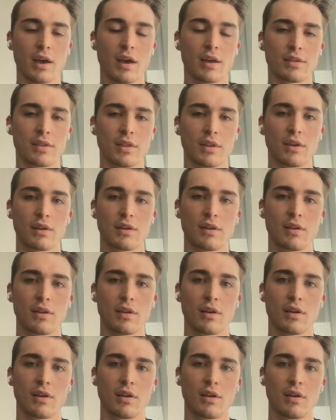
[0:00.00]
Yeah, I think.
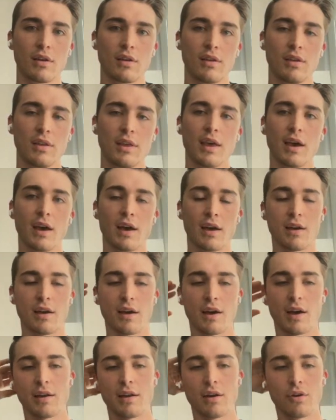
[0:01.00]
Yeah,
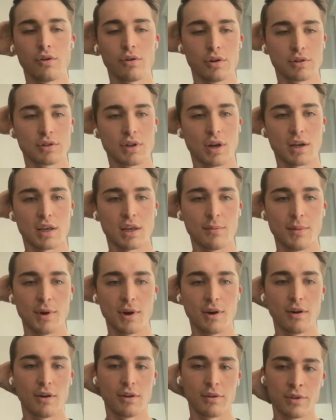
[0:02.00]
I know who you're talking
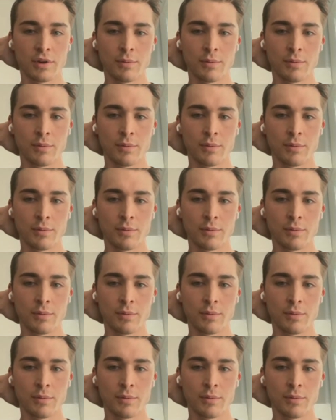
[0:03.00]
about.